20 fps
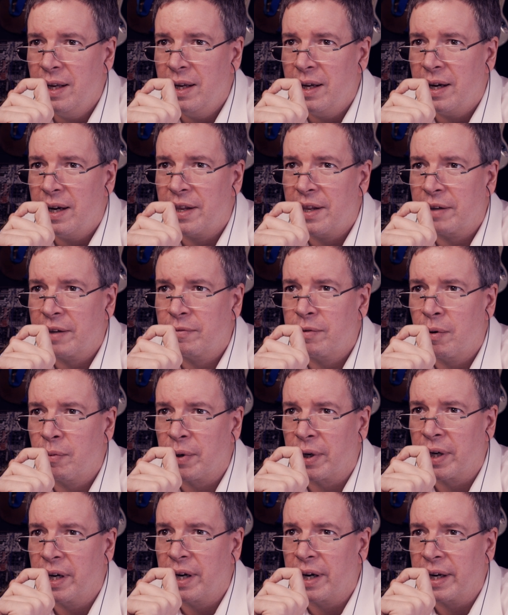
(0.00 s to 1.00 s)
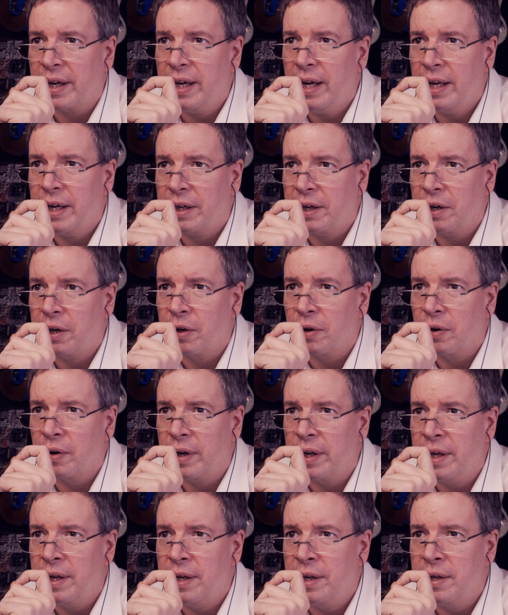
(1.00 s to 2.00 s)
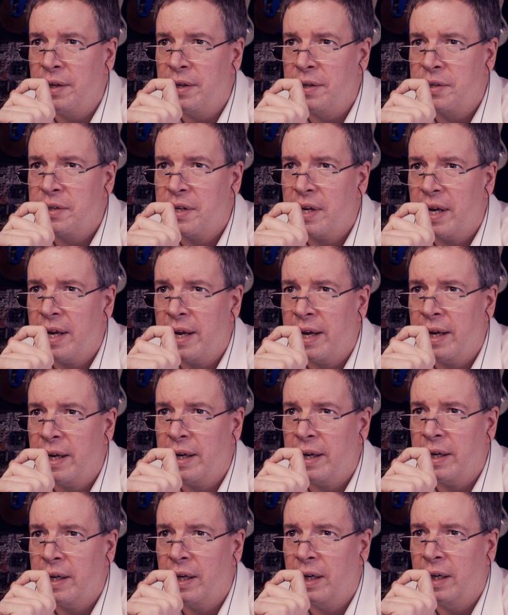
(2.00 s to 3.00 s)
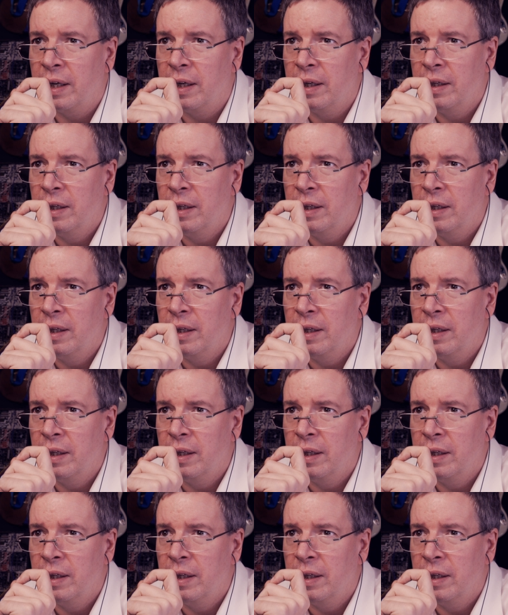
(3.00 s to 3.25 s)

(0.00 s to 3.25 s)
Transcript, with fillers: I think what we're going to get here is a uh,